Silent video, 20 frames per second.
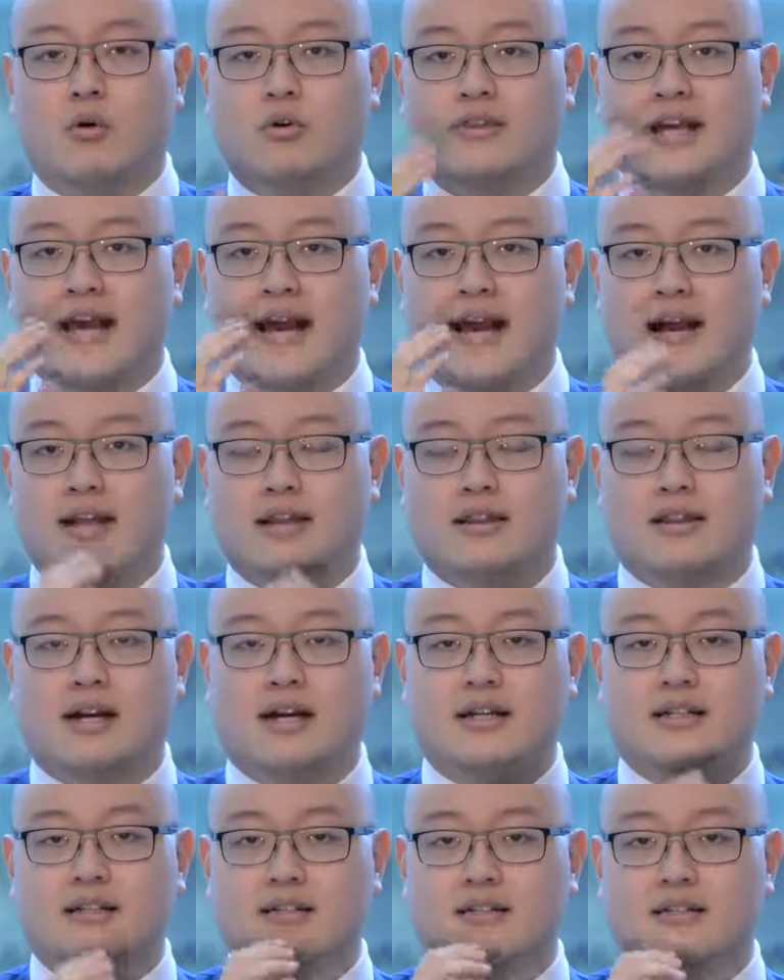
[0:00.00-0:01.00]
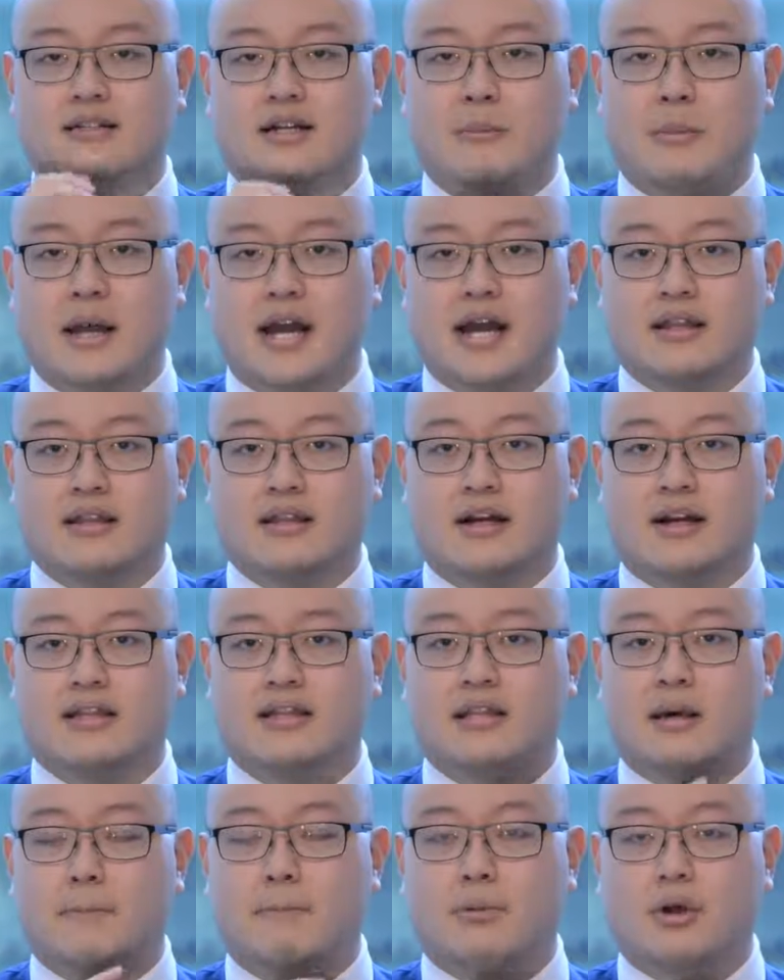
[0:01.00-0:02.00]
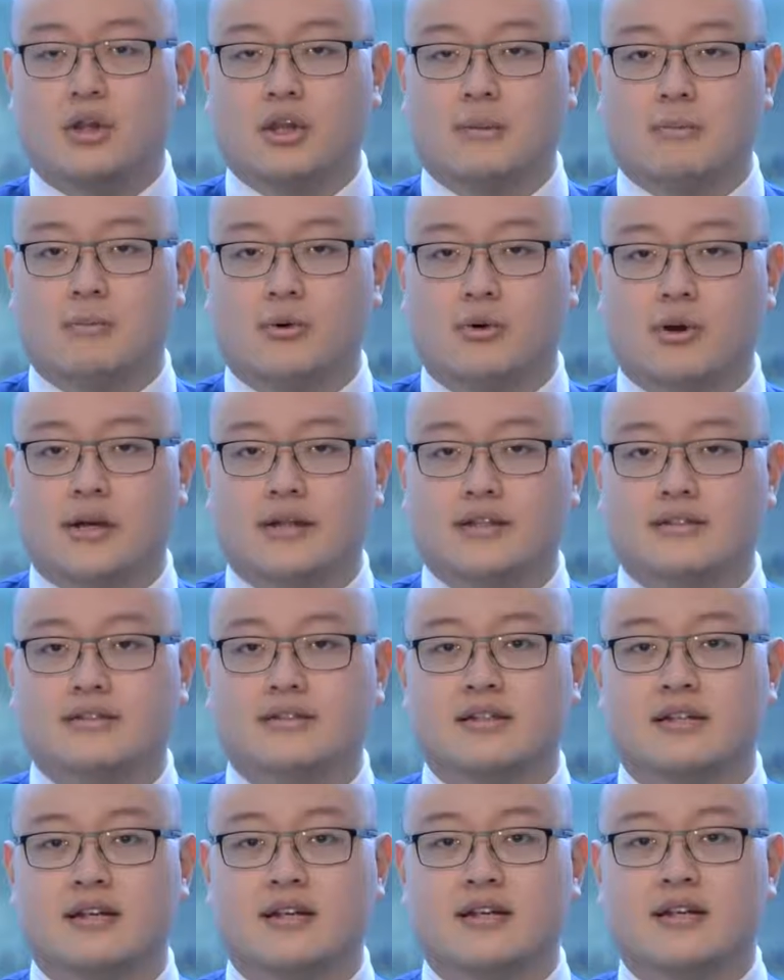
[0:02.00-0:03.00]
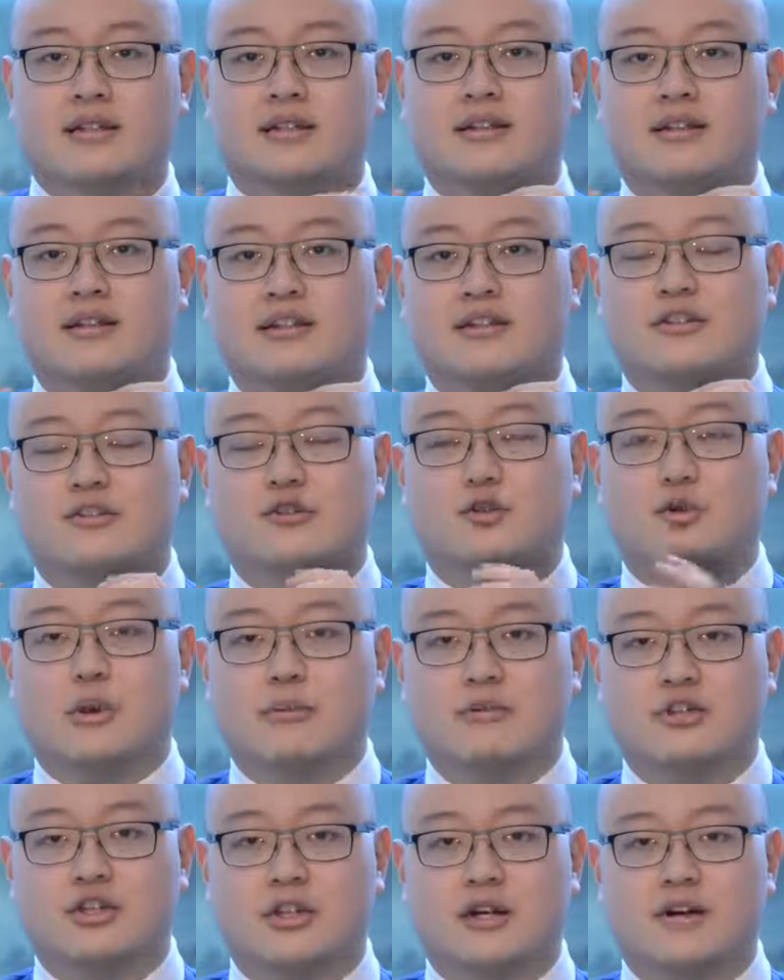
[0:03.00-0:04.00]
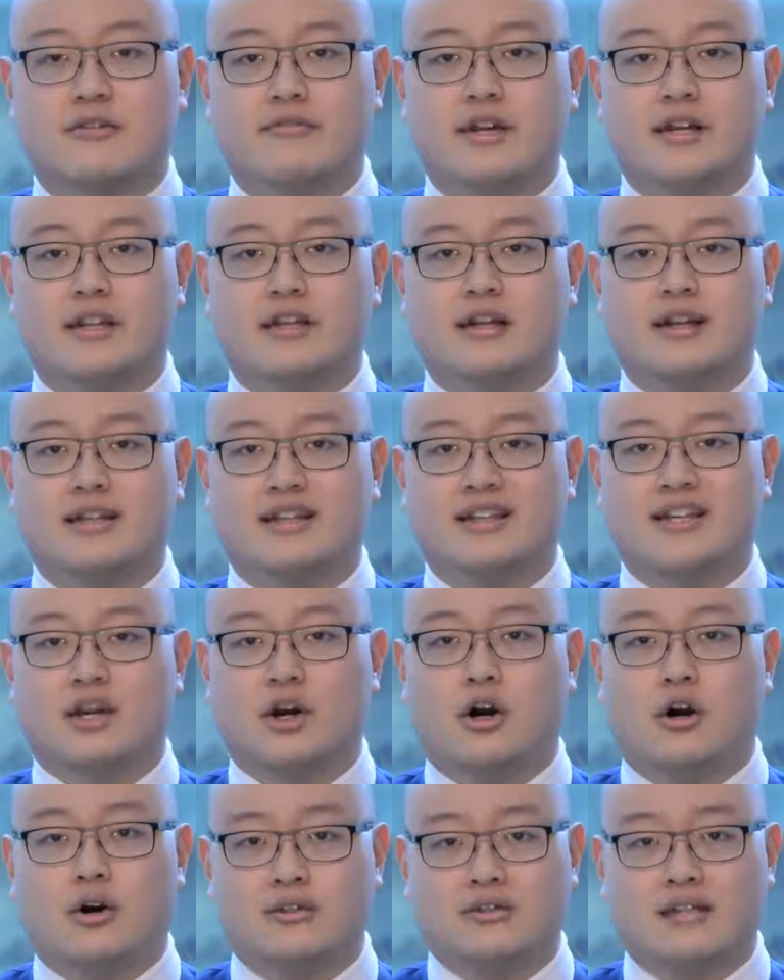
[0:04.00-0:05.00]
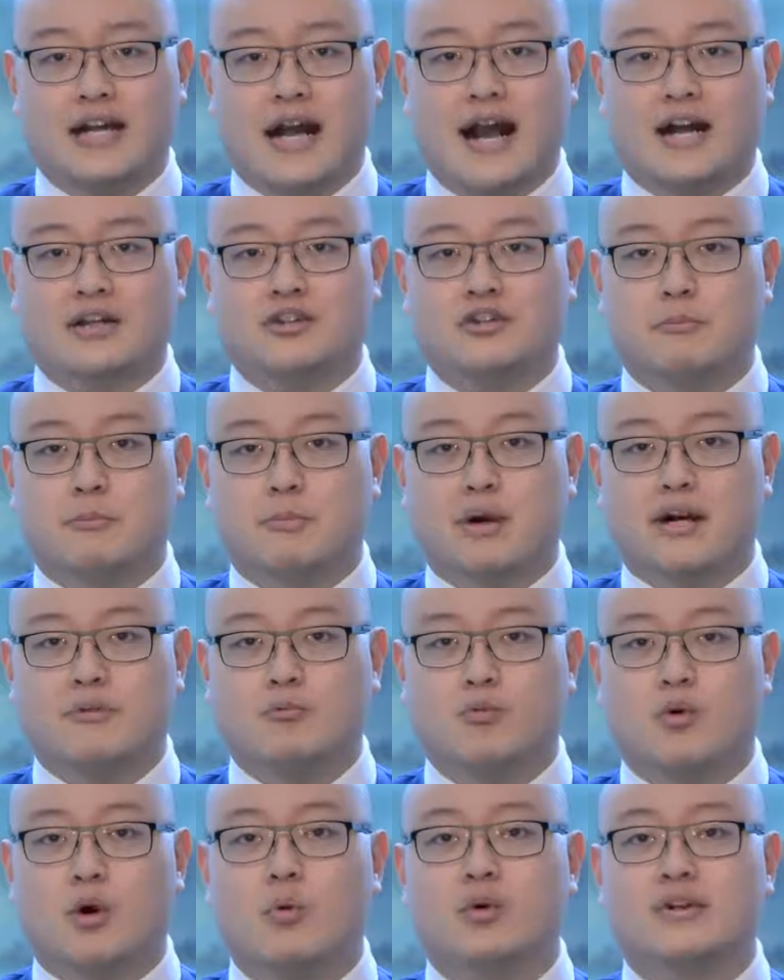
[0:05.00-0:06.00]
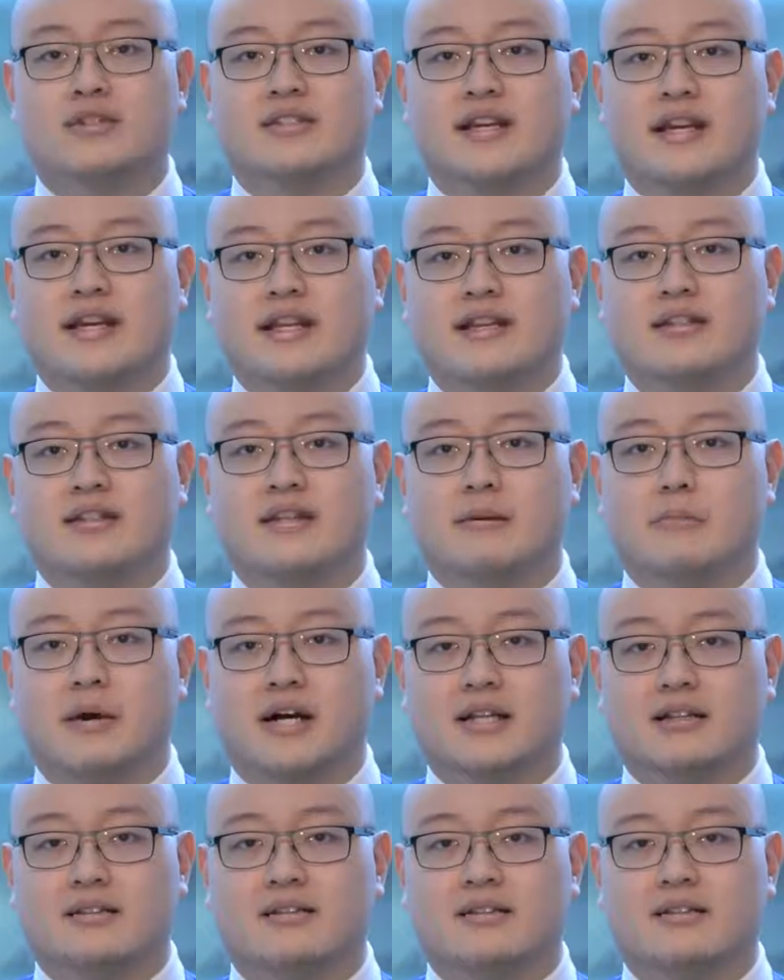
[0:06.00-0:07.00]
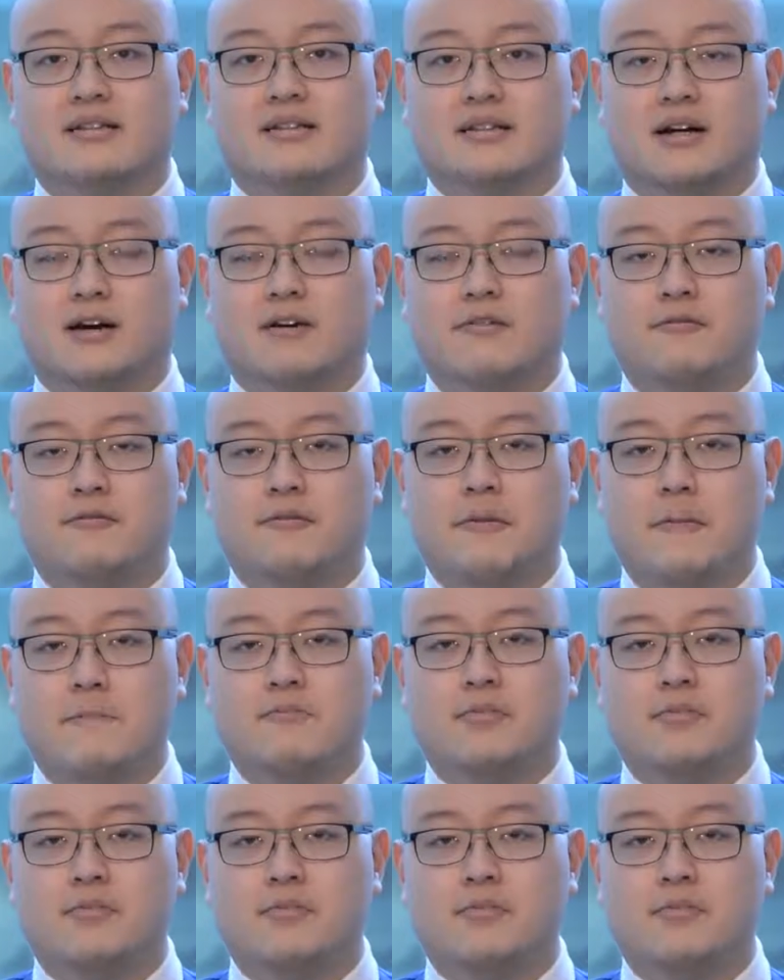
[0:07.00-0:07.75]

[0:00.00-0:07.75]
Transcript: The headline, the sub-headline, the bullet points, the description of it, the call to action button, what was in the buttons itself.